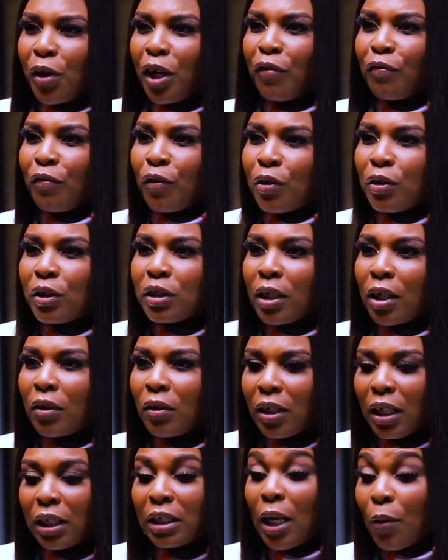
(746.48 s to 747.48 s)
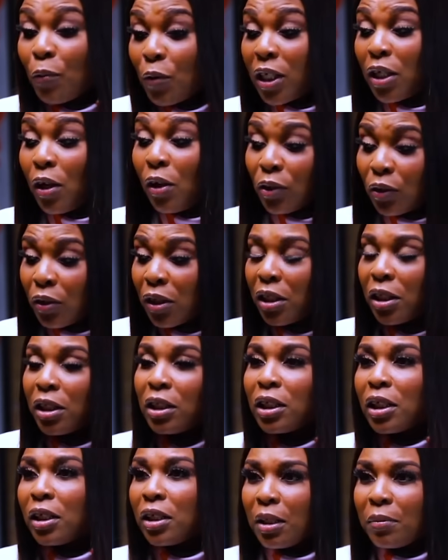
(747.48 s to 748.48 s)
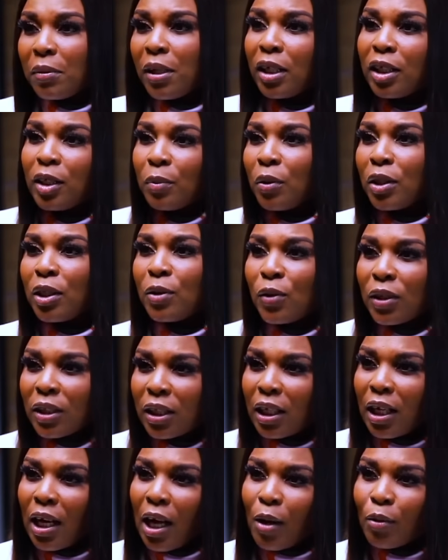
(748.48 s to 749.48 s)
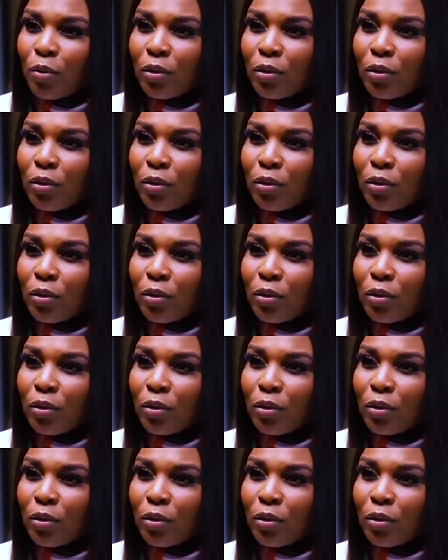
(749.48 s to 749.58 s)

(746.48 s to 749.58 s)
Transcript: prayed for us and all that. And we also didn't tell them that his body was in the